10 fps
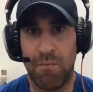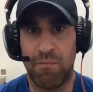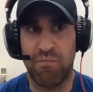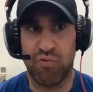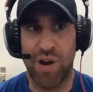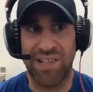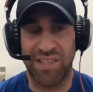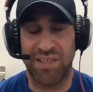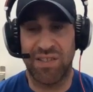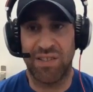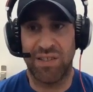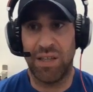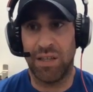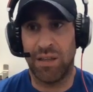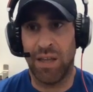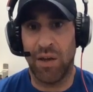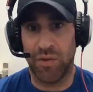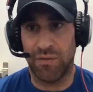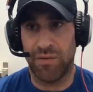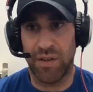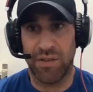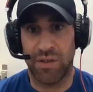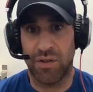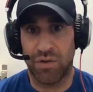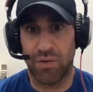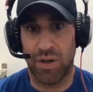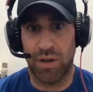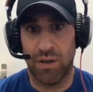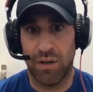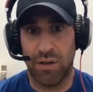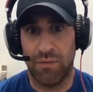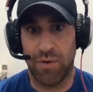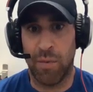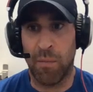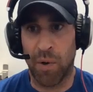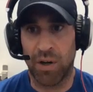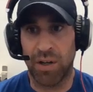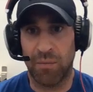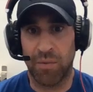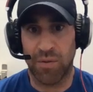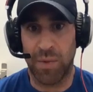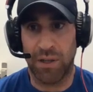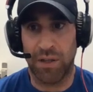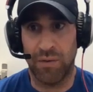presence in the health and fitness industry from a marketing perspective.